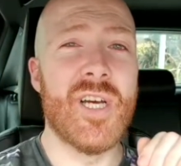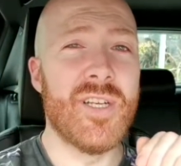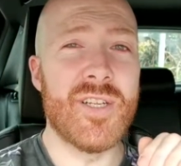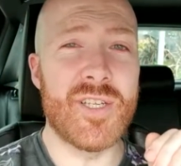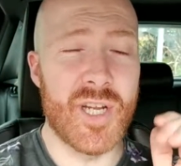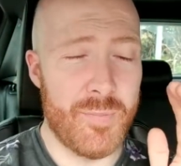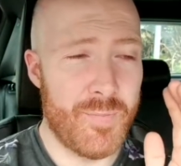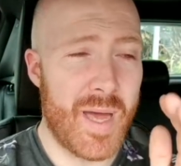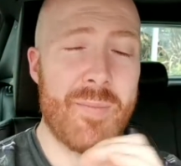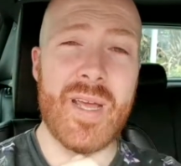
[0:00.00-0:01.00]
to stop
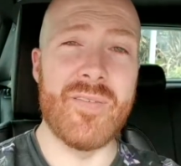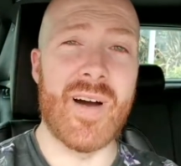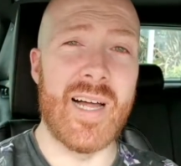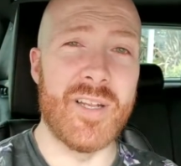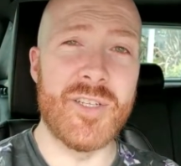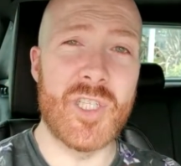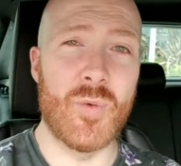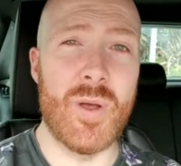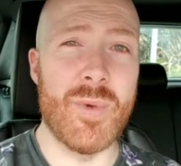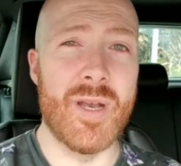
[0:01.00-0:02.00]
men being violent to
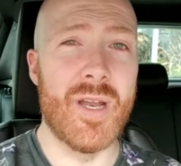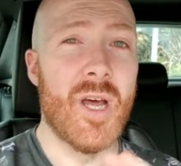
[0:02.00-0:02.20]
women.